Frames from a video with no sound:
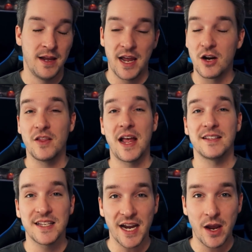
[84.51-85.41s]
And on that
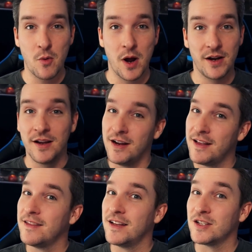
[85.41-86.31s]
second one,
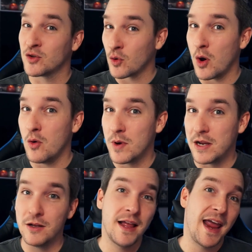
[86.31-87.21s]
the scroll wheel